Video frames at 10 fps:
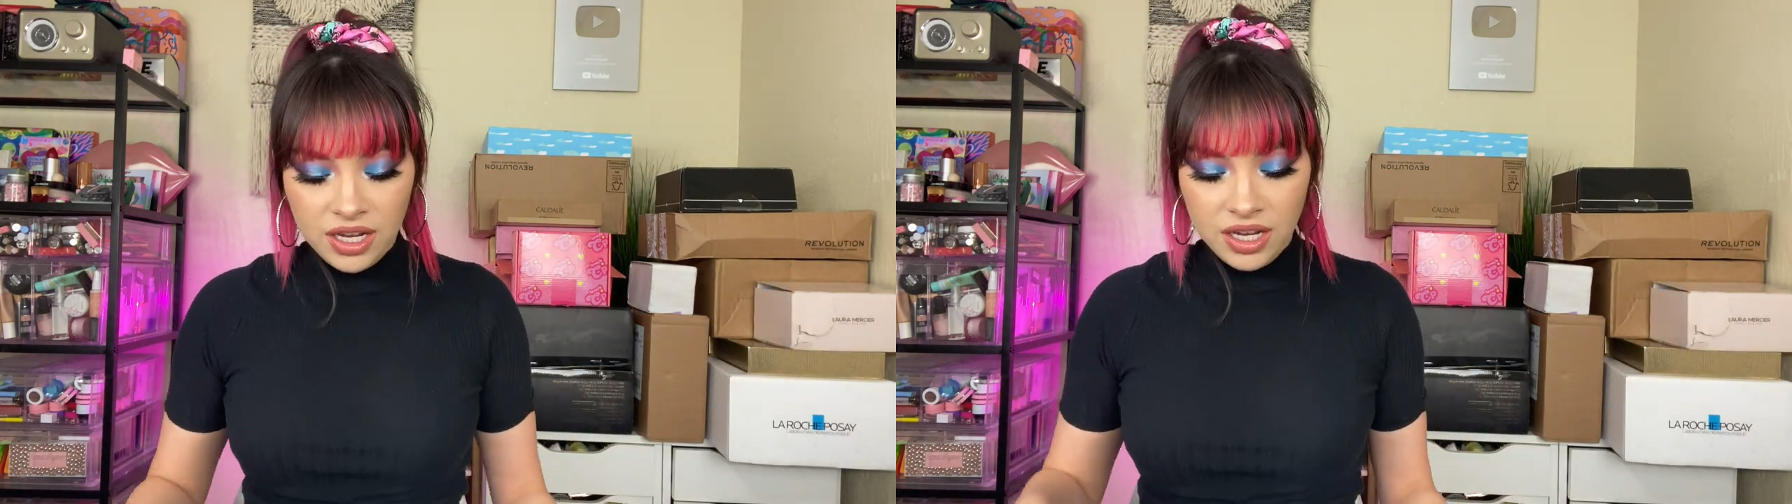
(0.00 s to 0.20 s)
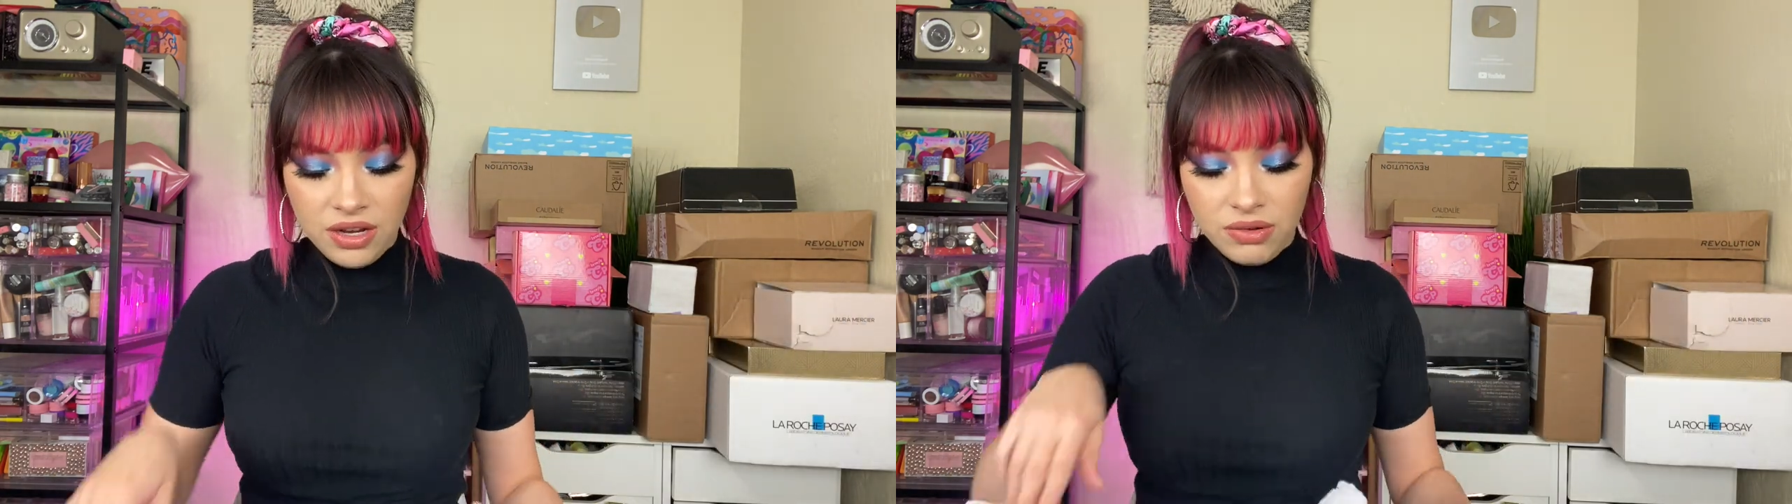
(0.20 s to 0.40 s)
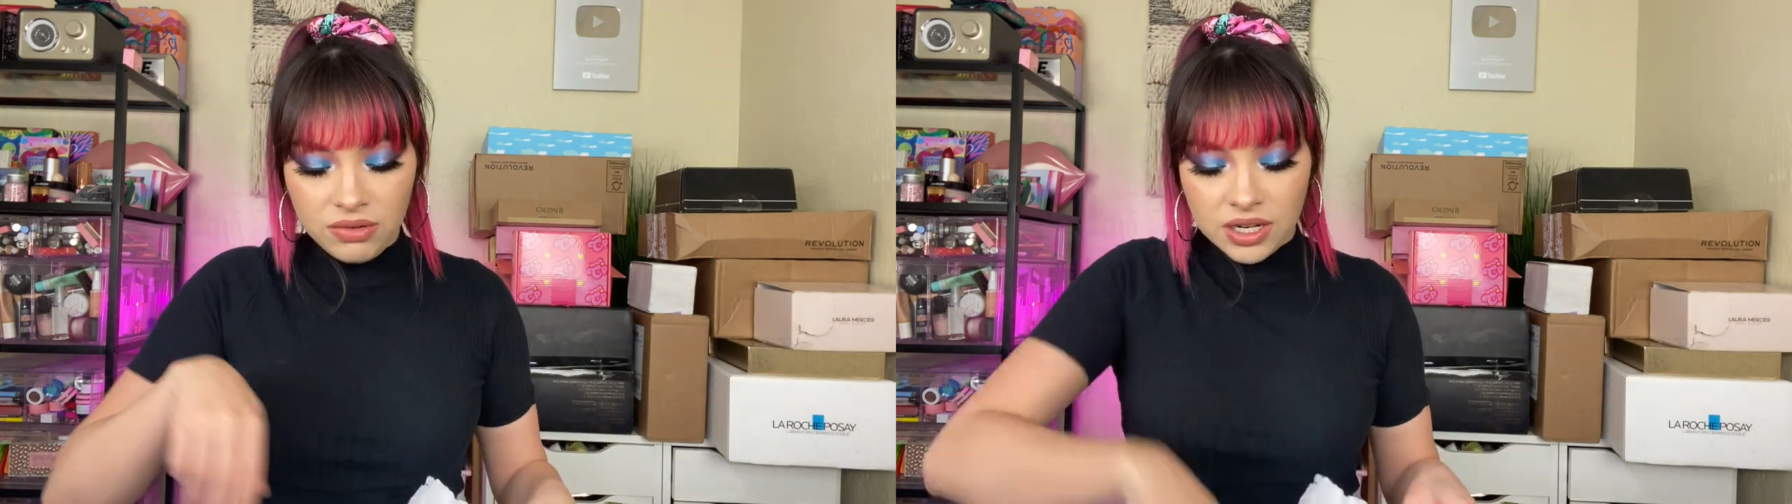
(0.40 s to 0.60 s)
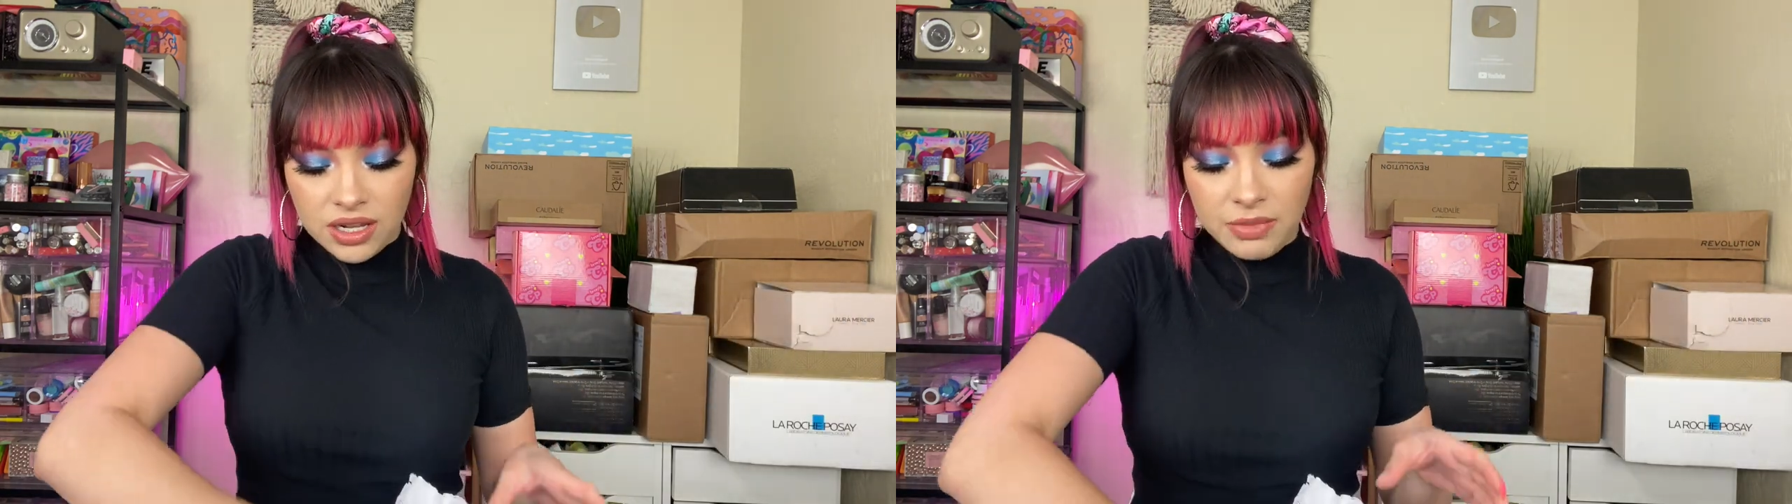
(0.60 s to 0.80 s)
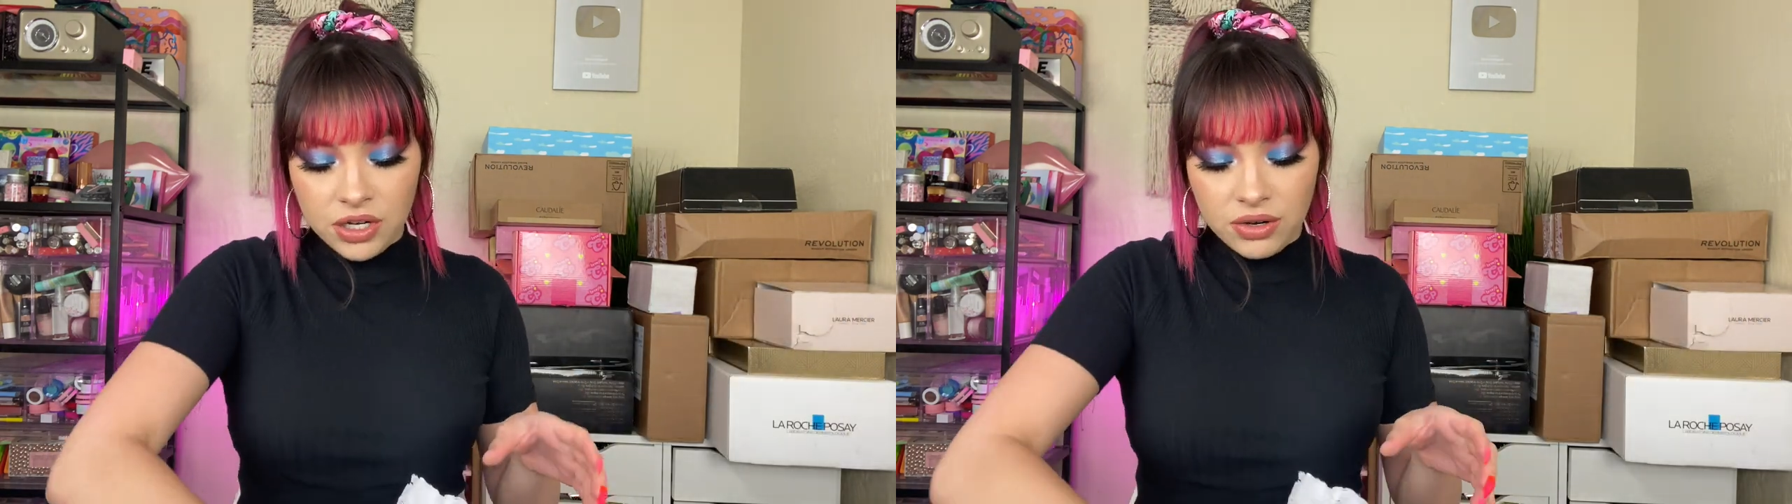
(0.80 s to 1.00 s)
cute.
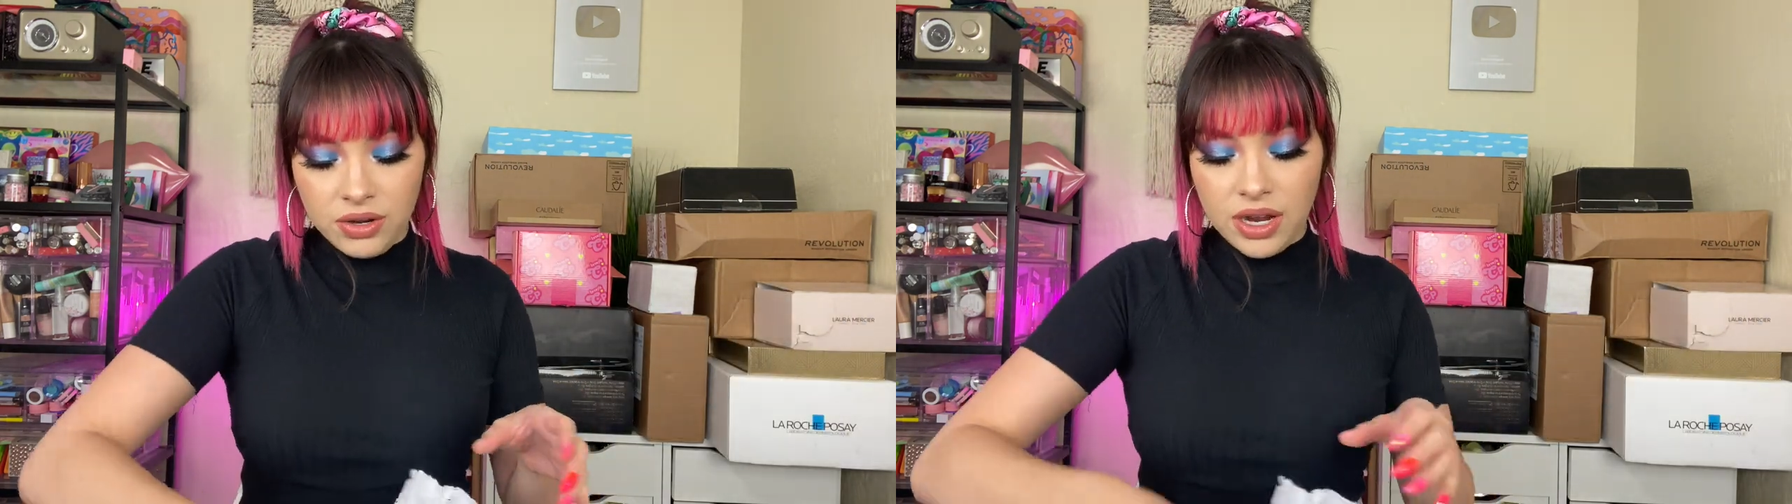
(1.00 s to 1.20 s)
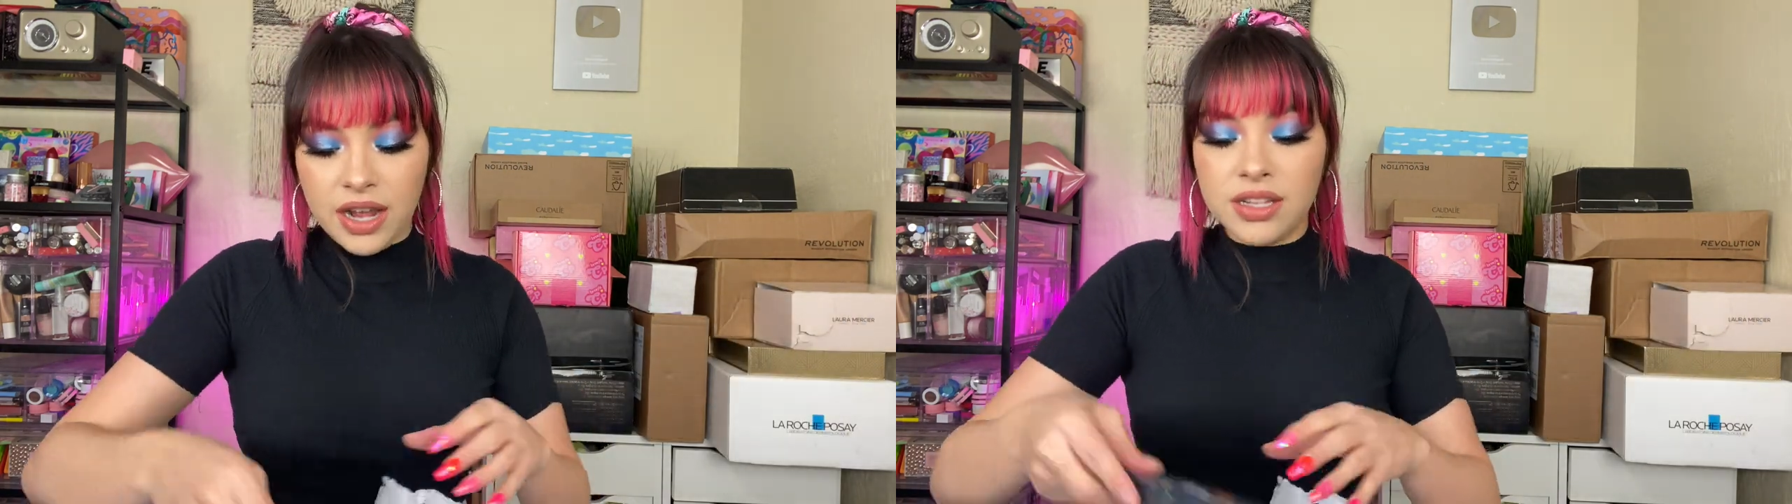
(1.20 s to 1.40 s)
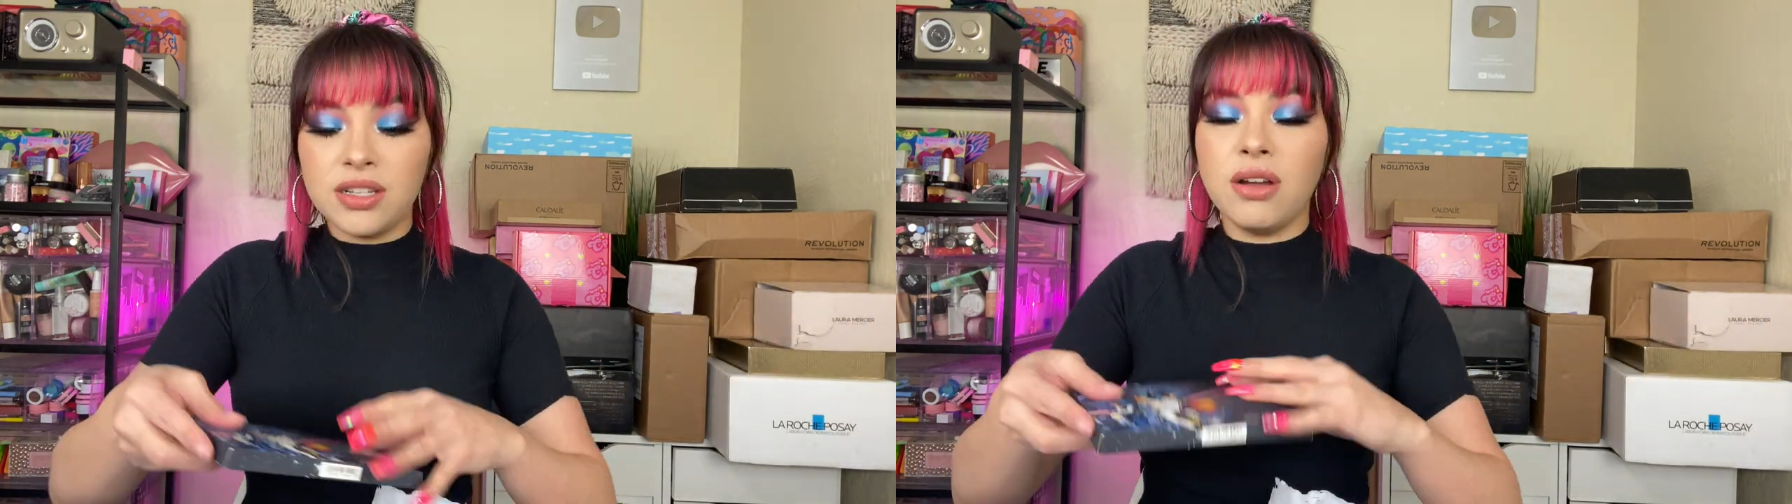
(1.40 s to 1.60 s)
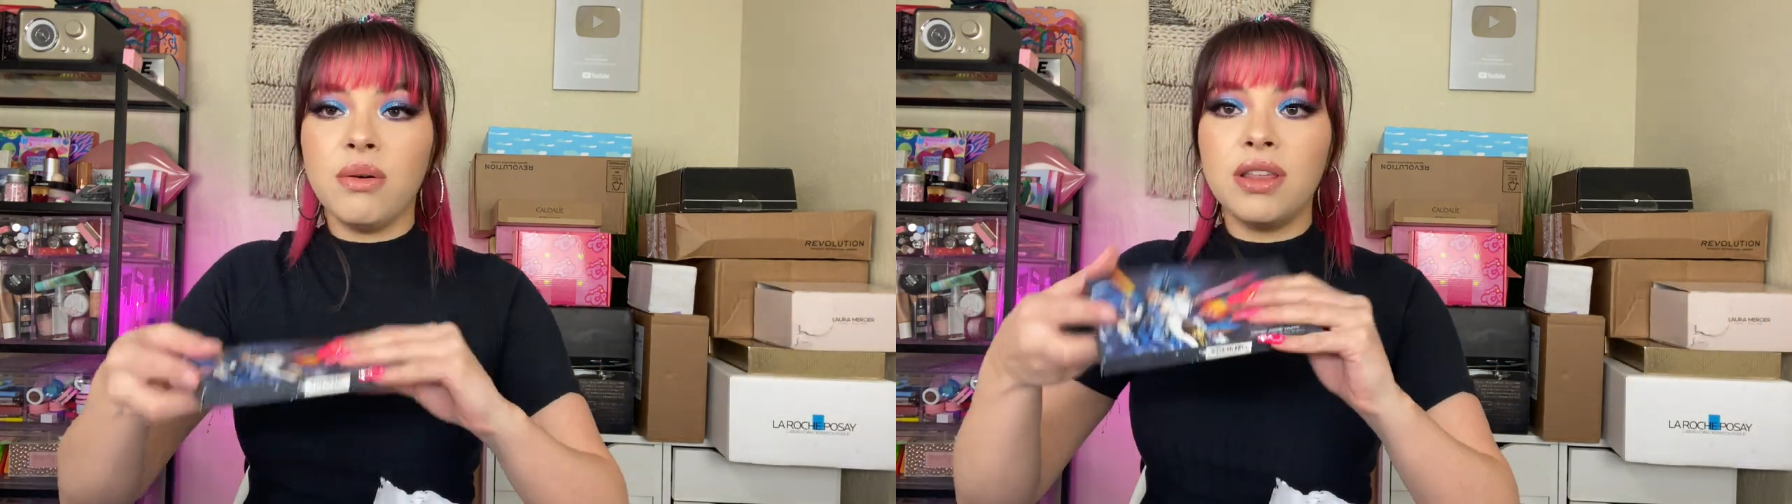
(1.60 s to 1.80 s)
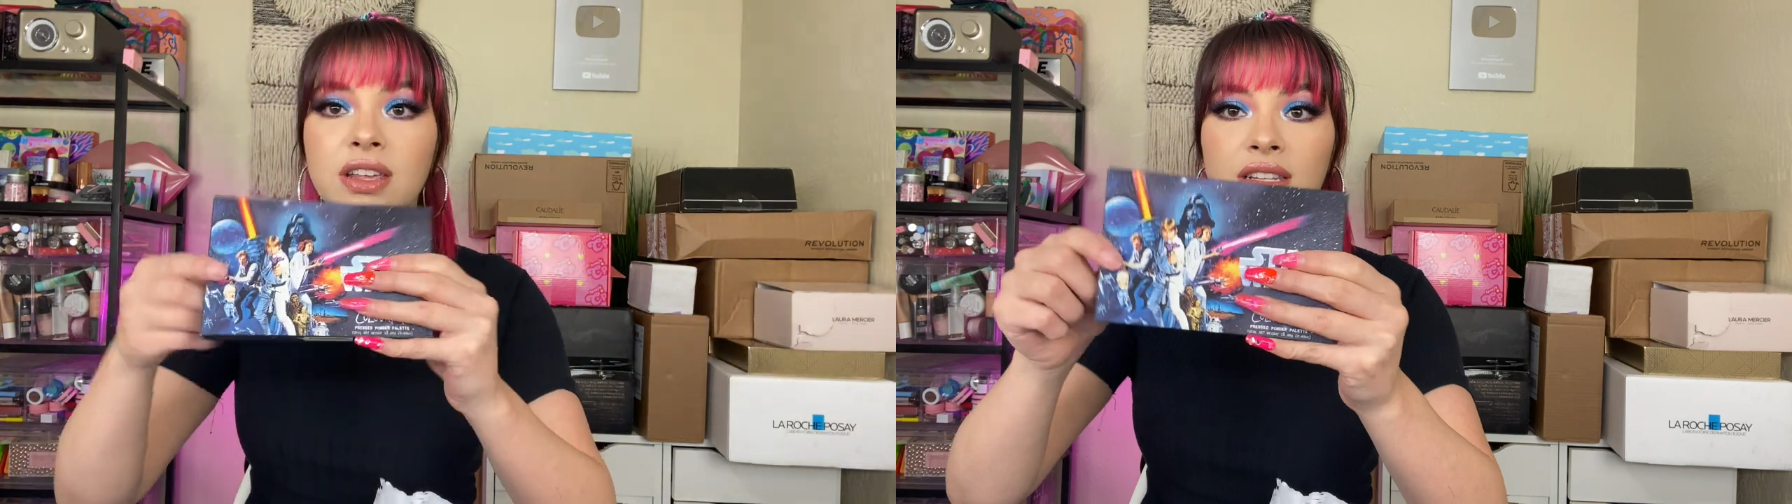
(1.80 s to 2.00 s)
Let me show you guys.
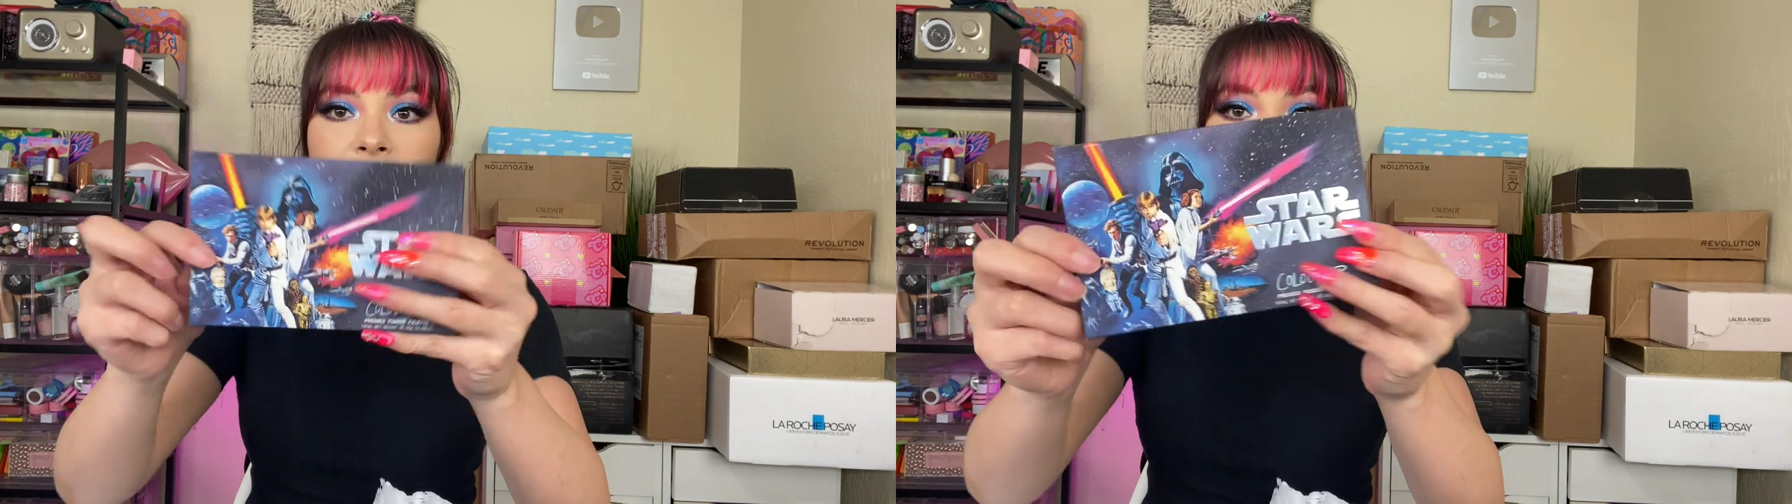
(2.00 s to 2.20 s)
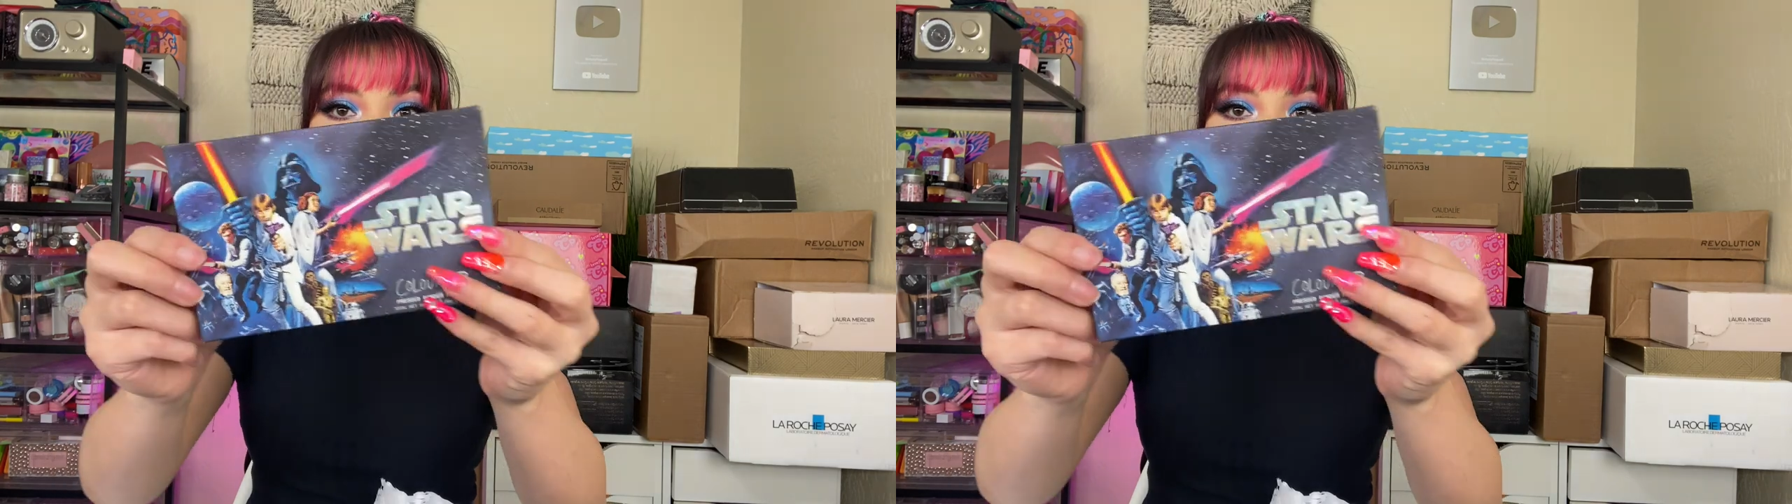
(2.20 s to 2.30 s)
So this is the